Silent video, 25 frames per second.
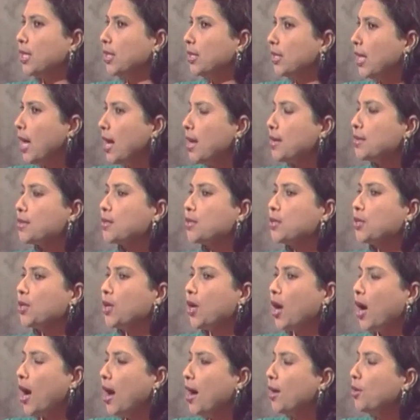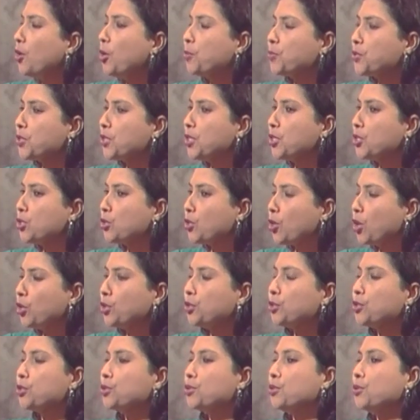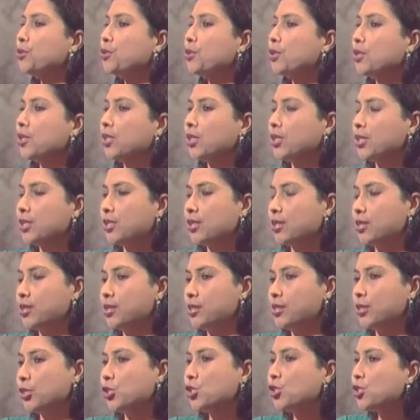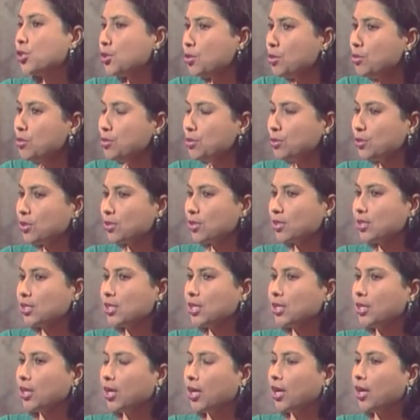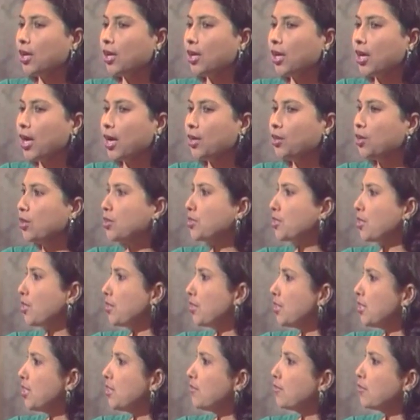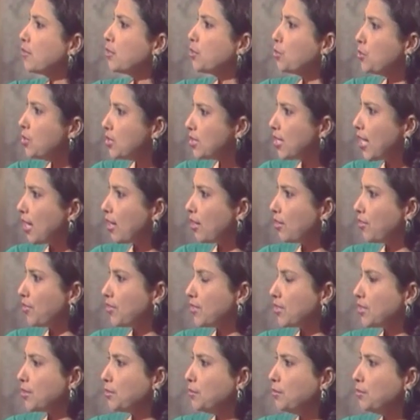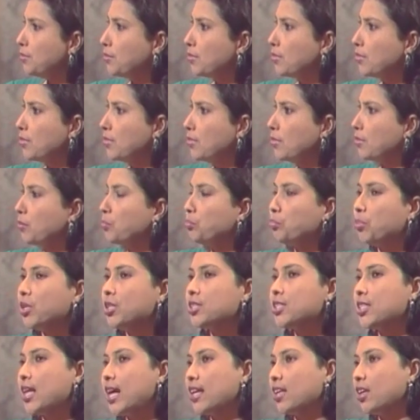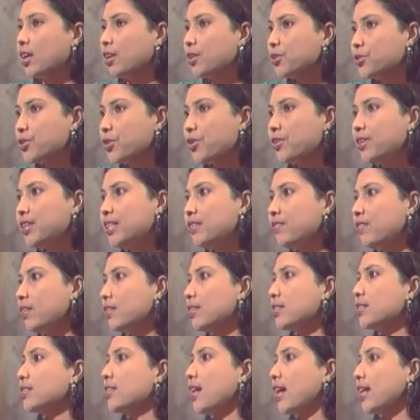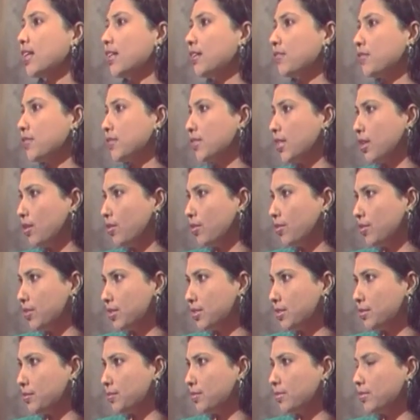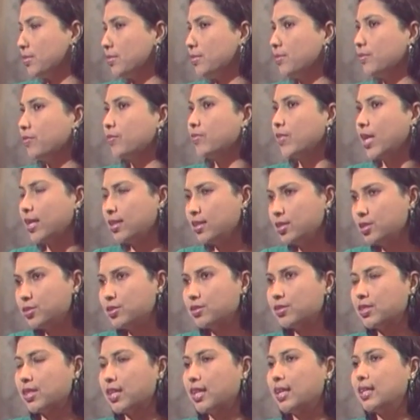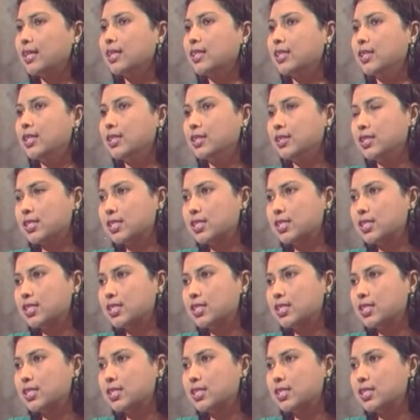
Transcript: that our option is not to choose an alternative to secularism, but an alternative understanding of secularism. That is to say, the